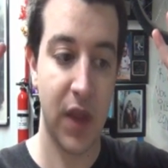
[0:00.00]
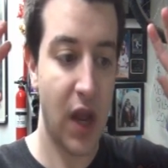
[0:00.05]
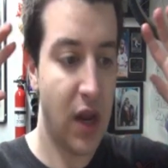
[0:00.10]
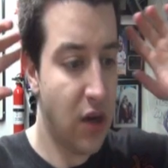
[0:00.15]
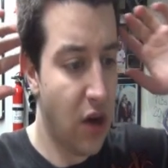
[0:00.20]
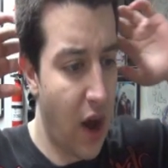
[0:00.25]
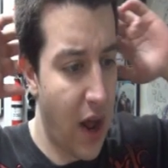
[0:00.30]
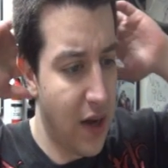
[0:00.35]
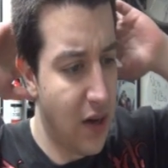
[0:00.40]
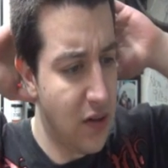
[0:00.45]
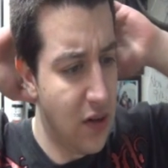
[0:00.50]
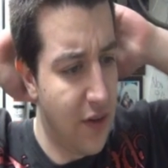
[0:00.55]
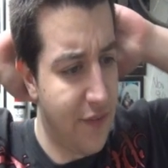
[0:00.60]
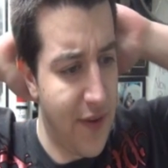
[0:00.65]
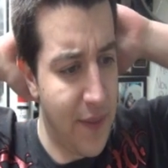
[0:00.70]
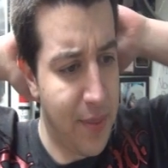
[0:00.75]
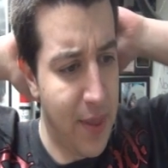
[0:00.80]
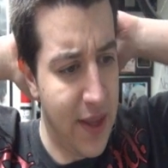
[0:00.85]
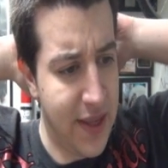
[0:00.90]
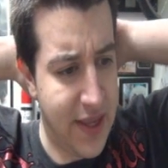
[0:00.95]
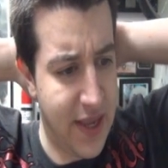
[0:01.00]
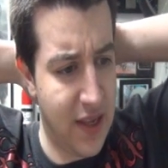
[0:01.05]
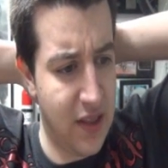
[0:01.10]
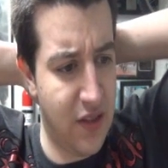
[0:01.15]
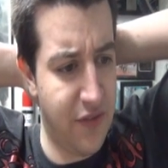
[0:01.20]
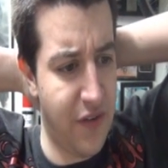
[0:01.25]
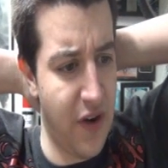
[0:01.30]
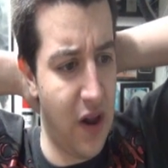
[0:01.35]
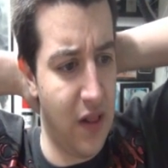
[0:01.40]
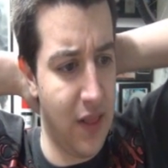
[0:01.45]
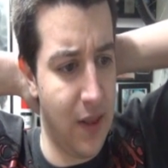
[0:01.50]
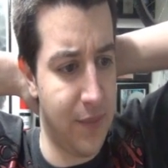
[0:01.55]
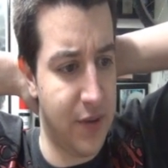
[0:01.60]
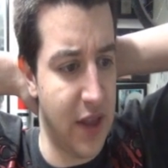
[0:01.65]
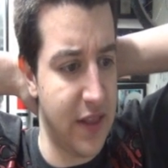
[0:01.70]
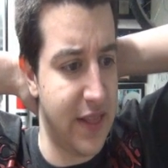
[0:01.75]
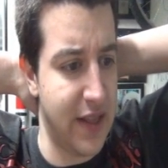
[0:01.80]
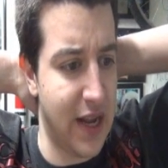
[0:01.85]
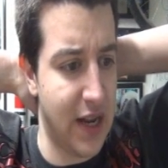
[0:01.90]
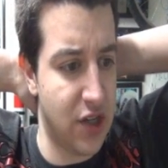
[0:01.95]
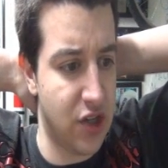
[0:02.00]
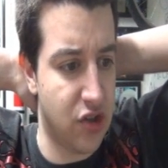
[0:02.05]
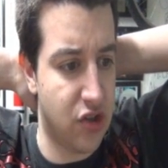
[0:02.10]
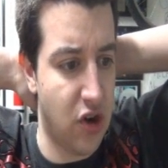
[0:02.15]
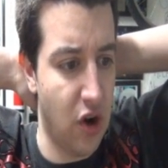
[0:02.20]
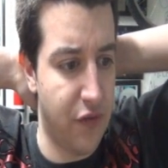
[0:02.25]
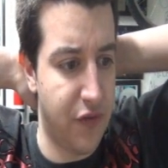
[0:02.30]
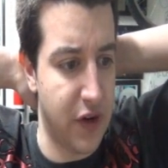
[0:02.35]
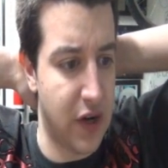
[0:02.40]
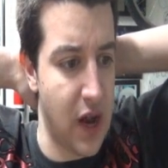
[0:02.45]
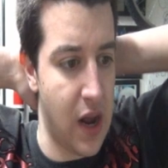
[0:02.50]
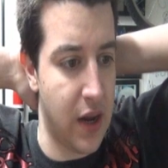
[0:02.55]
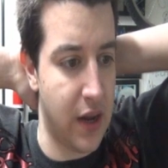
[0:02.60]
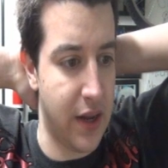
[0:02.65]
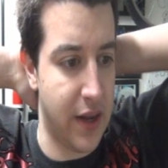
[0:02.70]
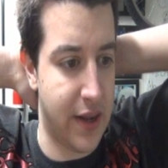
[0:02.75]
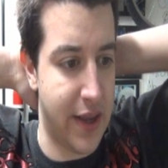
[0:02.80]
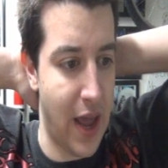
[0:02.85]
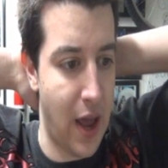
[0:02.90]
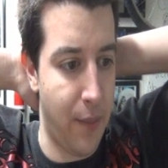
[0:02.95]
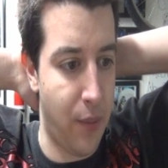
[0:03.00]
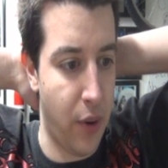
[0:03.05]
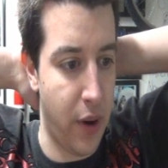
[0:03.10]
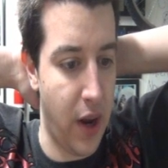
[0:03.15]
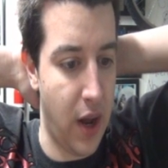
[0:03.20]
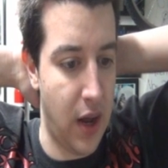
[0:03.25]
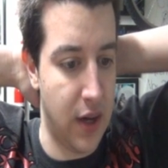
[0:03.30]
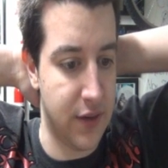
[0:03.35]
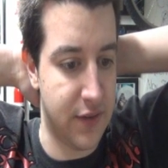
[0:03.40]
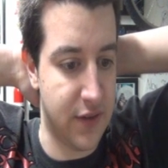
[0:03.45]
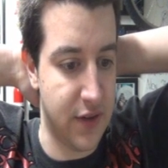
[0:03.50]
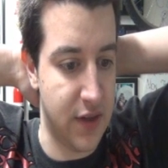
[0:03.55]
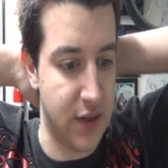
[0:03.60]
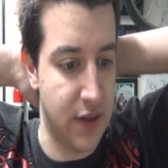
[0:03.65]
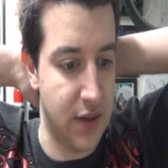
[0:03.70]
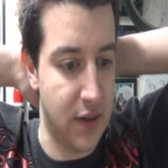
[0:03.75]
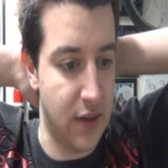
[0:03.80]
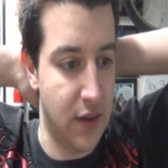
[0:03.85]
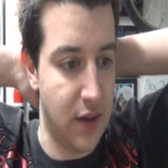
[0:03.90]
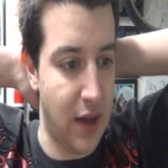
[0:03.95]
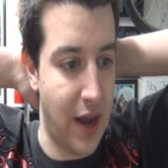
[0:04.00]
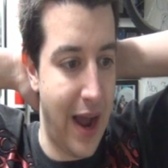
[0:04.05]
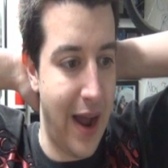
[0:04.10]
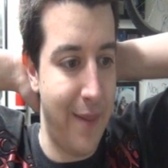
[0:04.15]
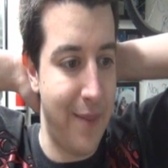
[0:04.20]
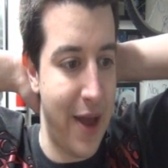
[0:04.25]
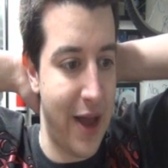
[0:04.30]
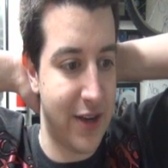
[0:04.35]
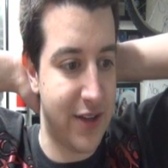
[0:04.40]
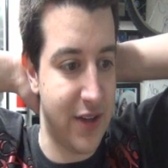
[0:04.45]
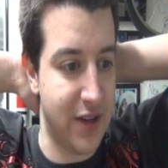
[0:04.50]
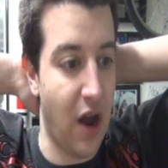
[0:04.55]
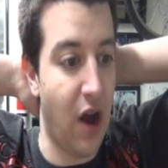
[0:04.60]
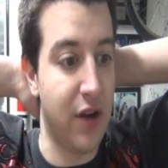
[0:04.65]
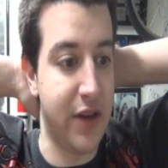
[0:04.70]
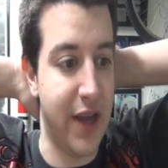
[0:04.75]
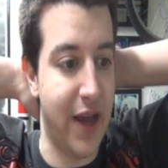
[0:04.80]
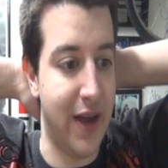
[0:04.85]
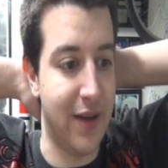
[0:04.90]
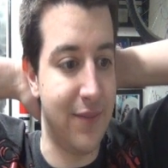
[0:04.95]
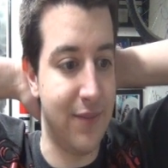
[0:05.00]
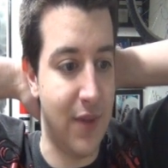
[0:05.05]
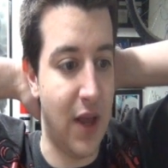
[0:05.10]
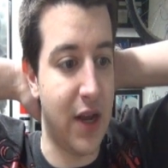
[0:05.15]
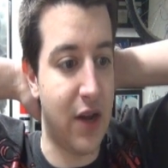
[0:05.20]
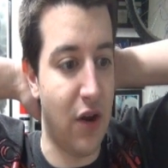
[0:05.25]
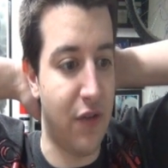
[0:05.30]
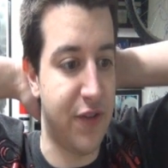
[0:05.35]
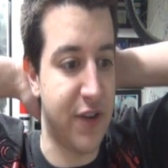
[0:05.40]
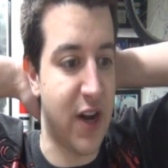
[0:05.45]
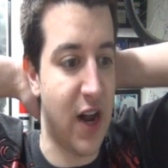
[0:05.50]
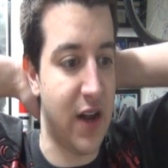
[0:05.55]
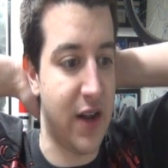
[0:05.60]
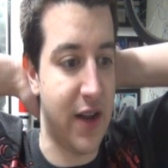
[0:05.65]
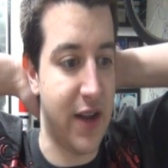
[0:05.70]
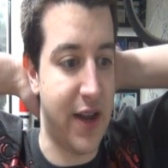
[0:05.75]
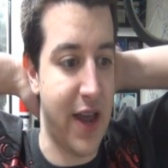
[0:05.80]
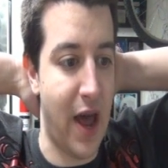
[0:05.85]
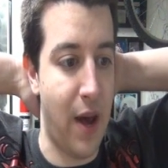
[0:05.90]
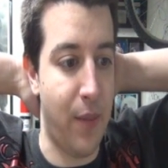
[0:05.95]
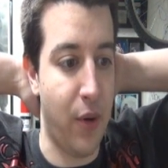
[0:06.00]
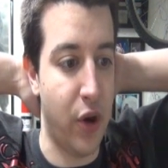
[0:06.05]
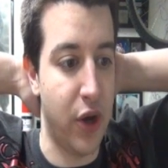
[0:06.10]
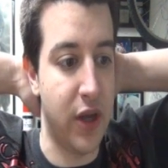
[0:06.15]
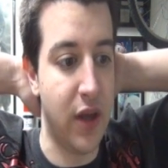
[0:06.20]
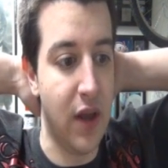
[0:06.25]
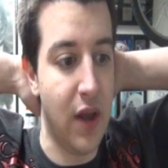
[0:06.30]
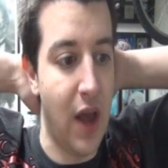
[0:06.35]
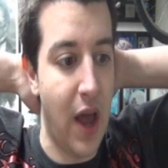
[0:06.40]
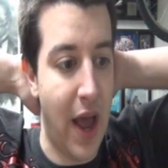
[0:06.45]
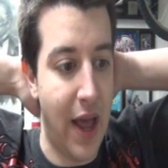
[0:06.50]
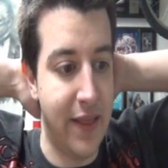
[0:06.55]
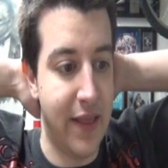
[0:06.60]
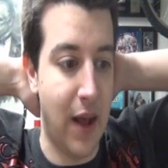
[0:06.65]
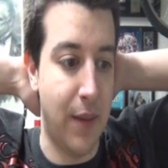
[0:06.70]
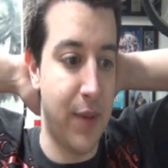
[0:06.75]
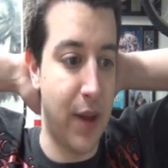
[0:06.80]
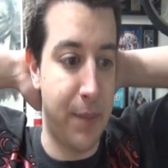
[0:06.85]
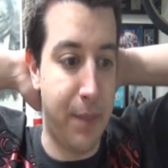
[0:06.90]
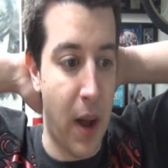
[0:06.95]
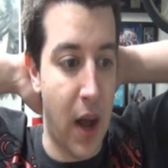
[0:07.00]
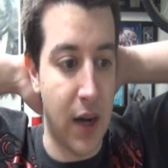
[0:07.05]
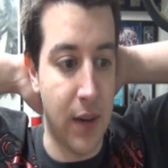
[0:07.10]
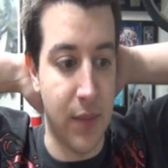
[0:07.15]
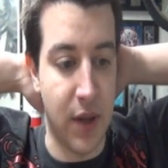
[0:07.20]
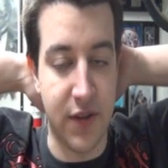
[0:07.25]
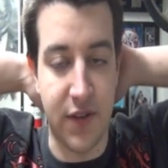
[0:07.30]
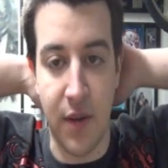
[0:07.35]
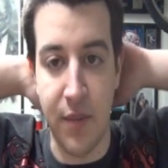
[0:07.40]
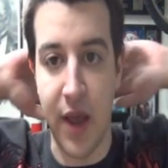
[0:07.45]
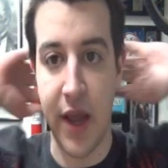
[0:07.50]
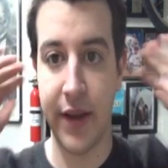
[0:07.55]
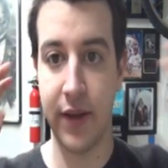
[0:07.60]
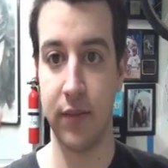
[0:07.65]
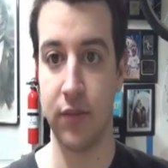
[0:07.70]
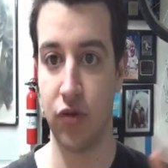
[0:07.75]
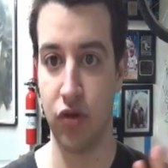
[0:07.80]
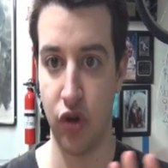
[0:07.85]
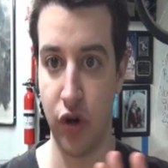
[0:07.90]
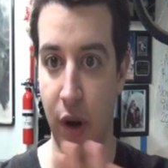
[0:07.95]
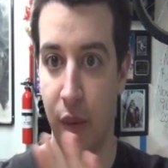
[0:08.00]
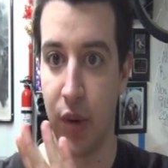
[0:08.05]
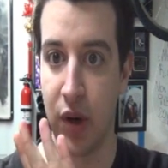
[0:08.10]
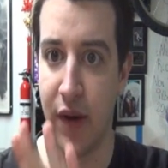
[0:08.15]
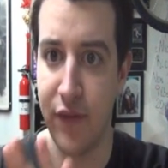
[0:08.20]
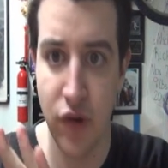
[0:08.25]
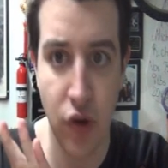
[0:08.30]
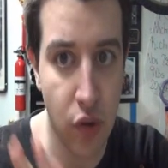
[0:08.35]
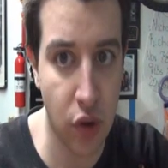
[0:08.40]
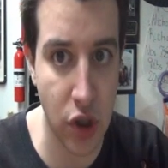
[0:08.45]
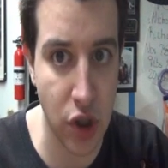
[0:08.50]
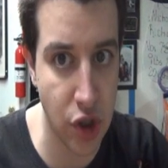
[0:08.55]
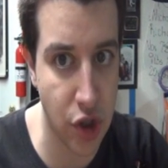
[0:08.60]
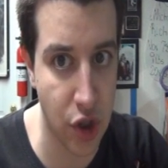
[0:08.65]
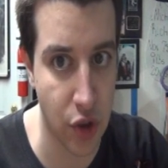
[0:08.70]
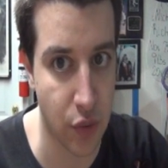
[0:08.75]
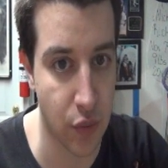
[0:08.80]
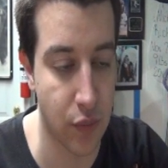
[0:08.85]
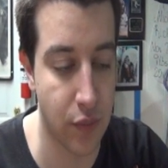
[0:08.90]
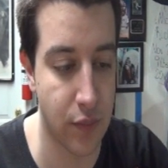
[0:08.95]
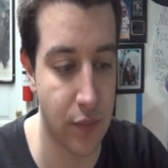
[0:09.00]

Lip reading: No, I don't know if I play King of the Feral Imps. I think I just go for Gaga Cowboy, honestly. I'm actually, oh yeah, I go for Gaga Cowboy. And then I'm like bottomless. I'm like, so now whatever you're gonna do,